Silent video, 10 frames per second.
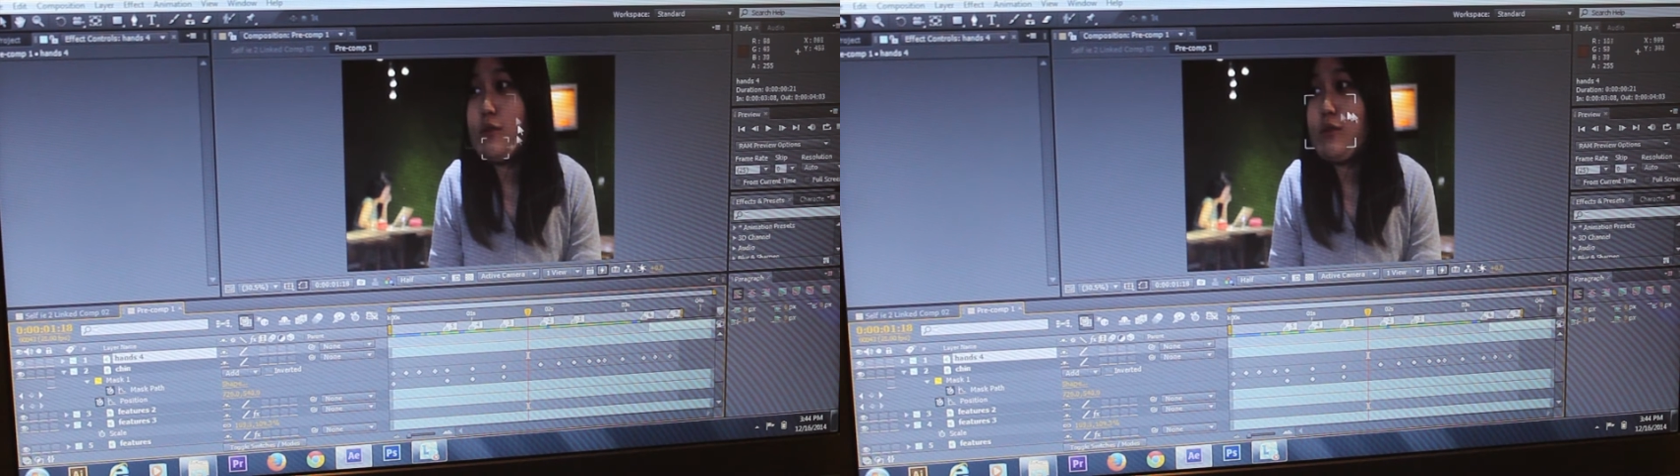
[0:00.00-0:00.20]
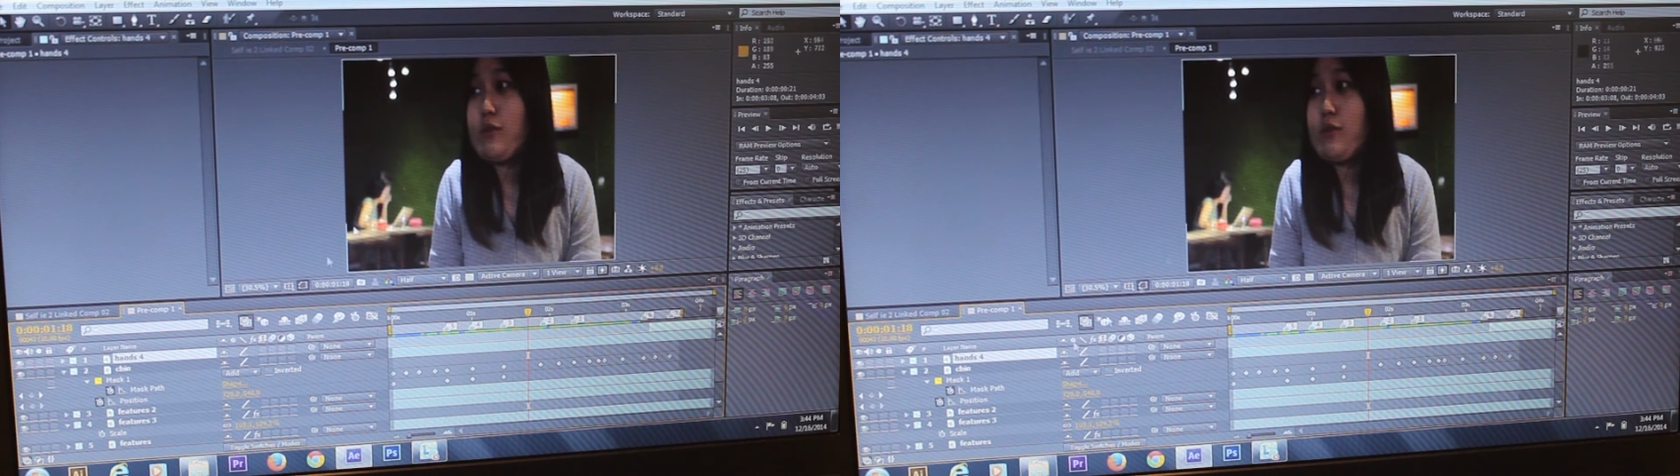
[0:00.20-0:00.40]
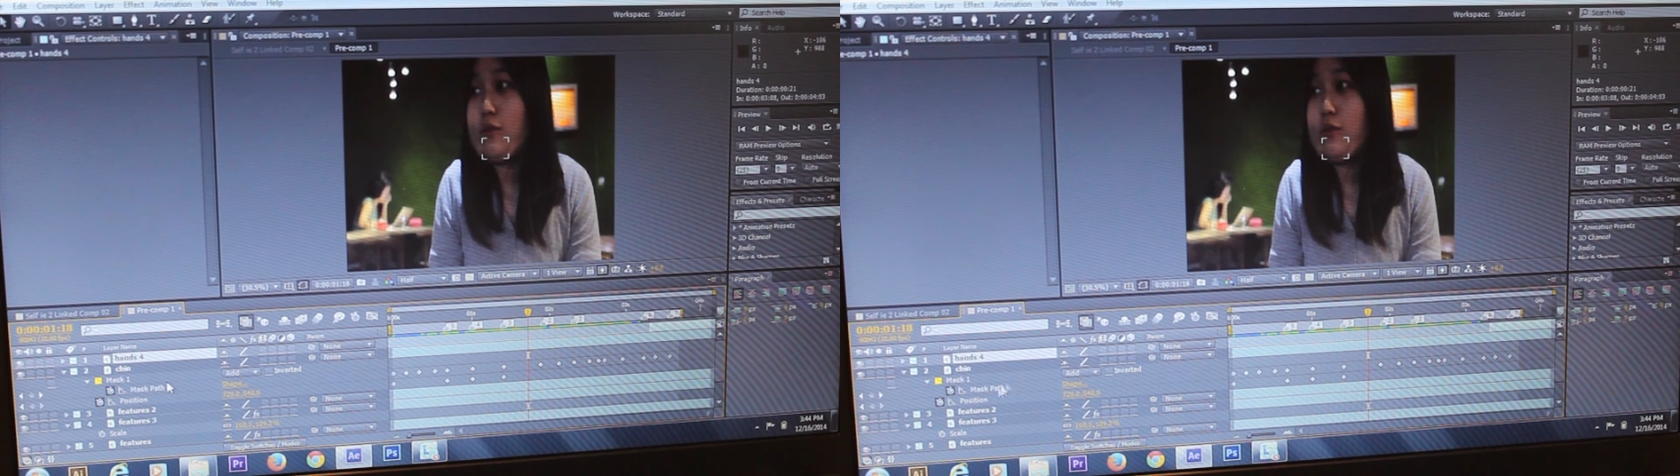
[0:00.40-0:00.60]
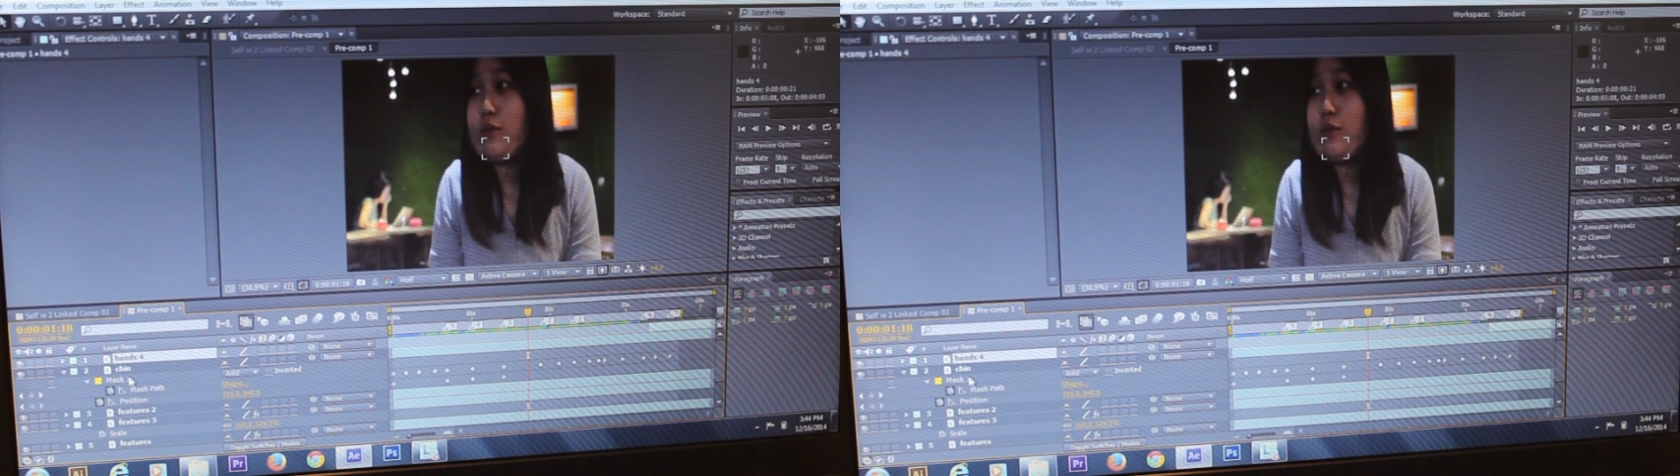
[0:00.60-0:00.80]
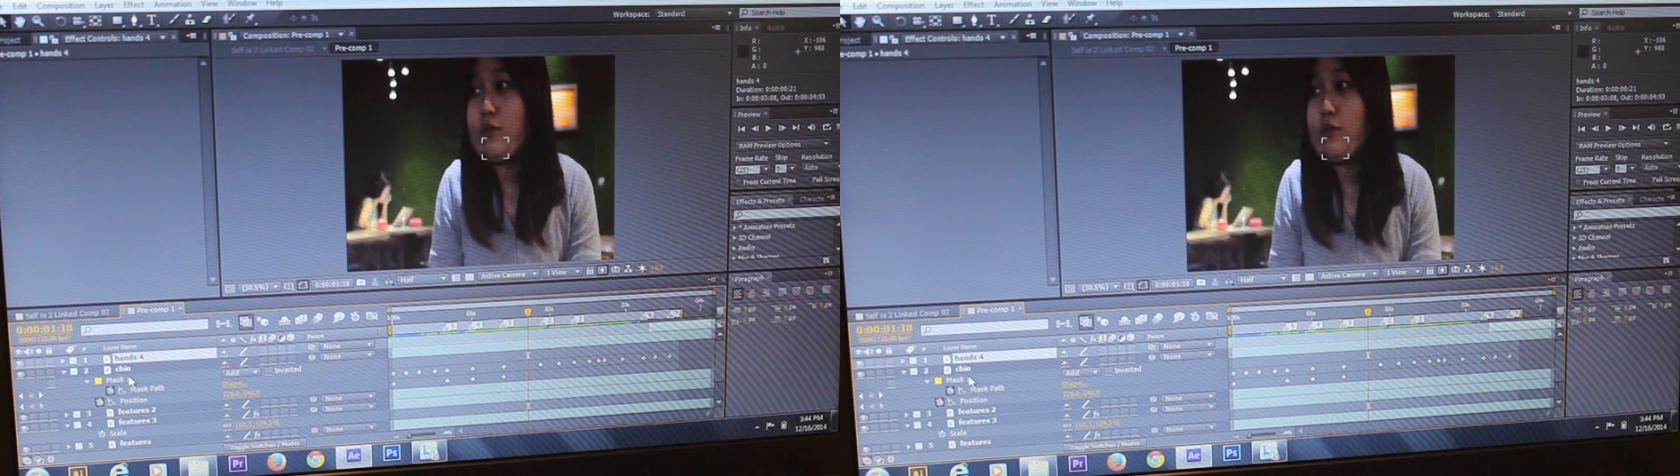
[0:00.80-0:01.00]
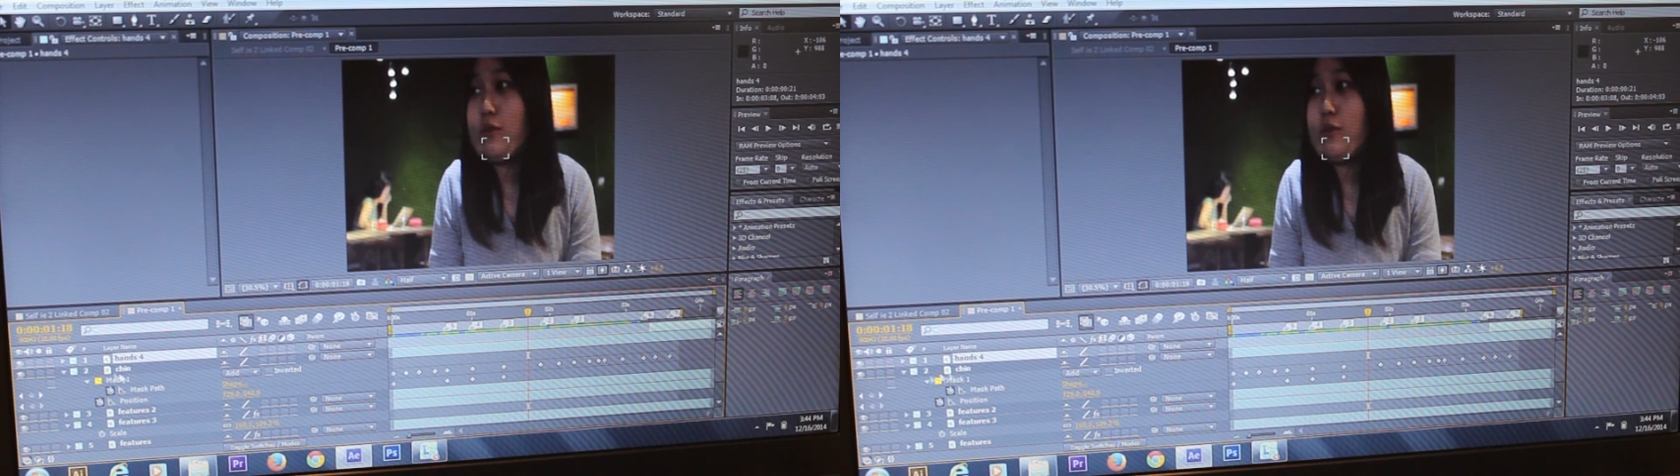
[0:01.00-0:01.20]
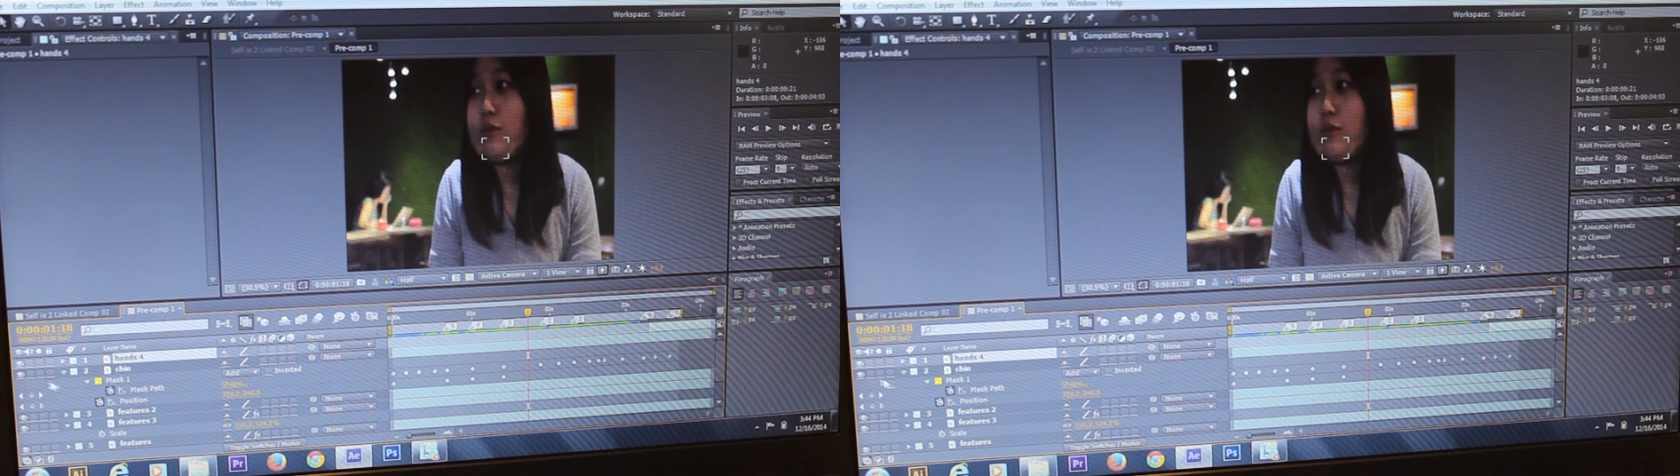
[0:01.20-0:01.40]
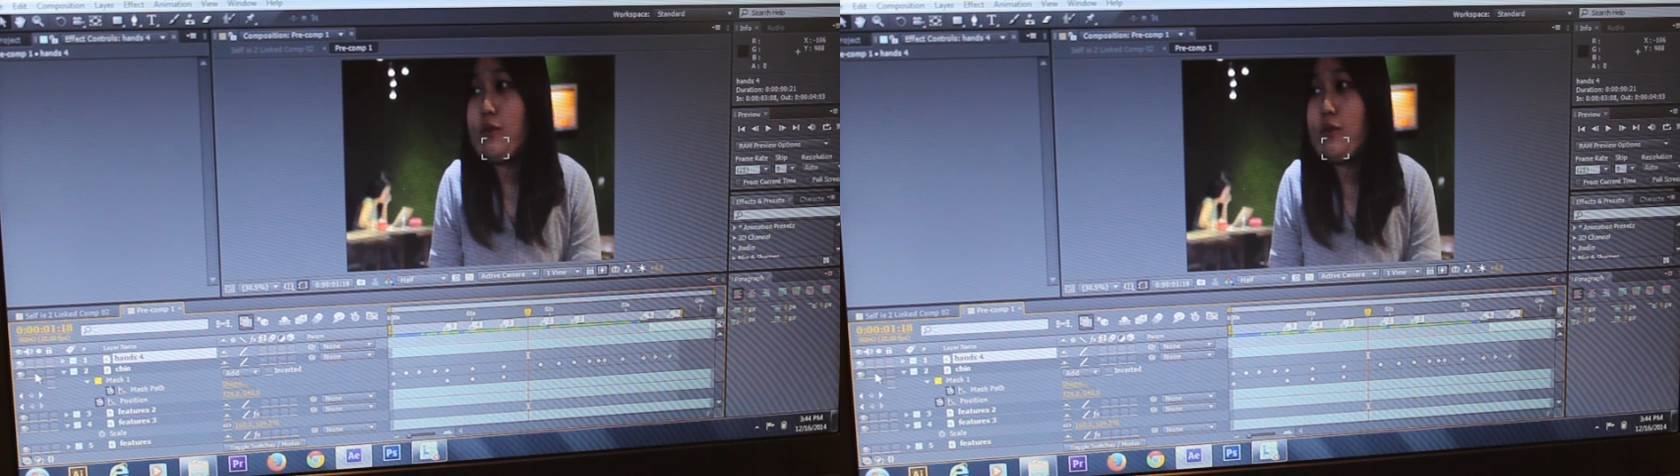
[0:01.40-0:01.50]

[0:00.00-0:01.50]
Okay, but what I'm going to do now